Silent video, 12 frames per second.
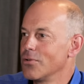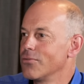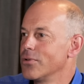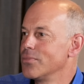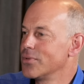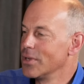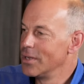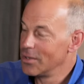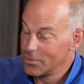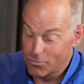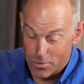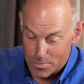your
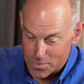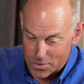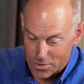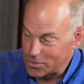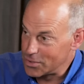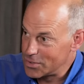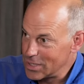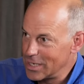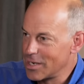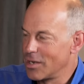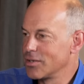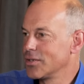rooms to
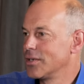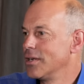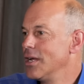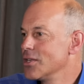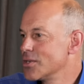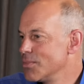declutter,